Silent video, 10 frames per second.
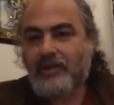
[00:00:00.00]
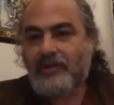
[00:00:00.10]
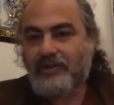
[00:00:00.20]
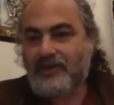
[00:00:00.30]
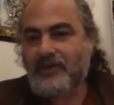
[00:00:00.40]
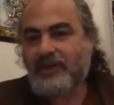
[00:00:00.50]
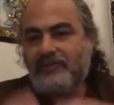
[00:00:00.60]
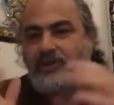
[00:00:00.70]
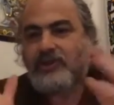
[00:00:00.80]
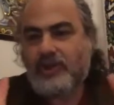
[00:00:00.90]
This kind of
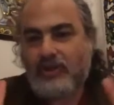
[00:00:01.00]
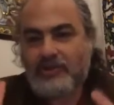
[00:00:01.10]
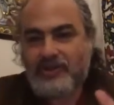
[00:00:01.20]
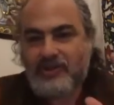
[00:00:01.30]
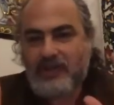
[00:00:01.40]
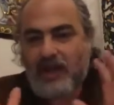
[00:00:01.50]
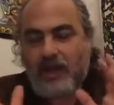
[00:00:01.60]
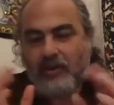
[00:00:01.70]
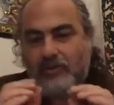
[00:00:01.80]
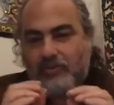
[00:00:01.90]
shows us
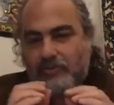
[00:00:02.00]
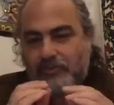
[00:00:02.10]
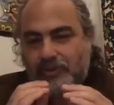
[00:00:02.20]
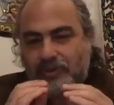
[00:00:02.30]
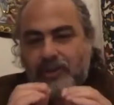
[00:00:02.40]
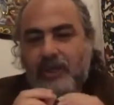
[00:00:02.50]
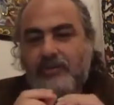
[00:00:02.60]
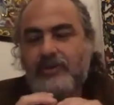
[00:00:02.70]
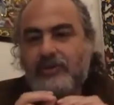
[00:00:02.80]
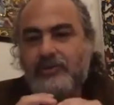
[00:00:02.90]
how
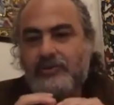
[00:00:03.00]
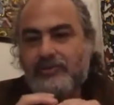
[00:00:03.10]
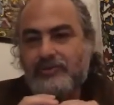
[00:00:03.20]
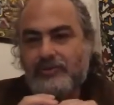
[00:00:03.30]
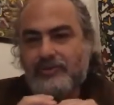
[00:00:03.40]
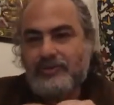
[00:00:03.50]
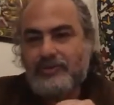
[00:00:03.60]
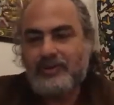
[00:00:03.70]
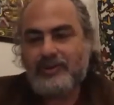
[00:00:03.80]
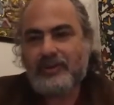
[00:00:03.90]
narrow
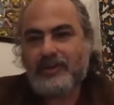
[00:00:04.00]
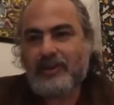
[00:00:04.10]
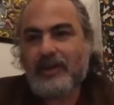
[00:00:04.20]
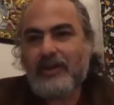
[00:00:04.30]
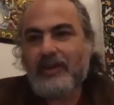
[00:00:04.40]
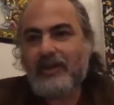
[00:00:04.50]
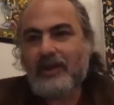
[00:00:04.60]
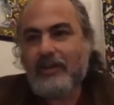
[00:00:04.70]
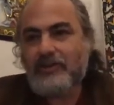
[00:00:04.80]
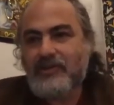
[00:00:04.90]

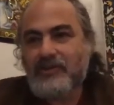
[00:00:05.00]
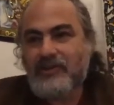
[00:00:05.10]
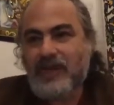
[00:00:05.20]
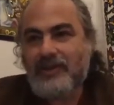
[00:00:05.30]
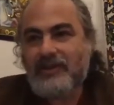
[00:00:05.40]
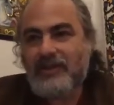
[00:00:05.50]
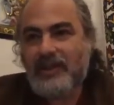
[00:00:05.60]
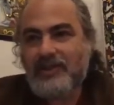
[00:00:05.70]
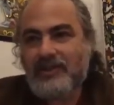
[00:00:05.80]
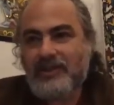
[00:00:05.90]
our society
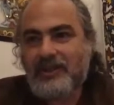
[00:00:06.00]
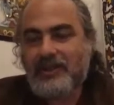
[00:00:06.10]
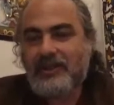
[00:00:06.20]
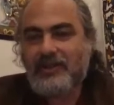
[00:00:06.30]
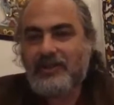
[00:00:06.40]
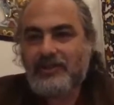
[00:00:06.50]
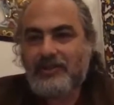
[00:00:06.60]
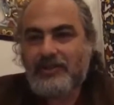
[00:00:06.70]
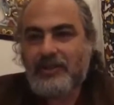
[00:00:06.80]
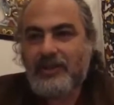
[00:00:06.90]
actually
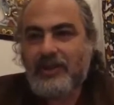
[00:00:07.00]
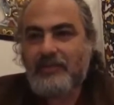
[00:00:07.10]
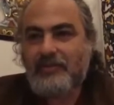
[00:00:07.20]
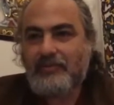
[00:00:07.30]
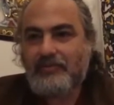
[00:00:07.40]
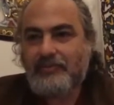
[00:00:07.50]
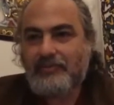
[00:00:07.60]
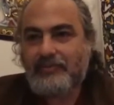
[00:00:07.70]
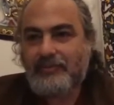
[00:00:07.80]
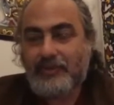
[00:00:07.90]
uh,
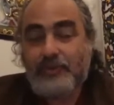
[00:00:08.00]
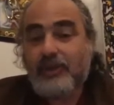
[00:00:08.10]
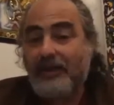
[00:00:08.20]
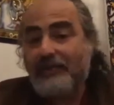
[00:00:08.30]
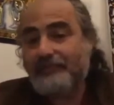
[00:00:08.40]
took it,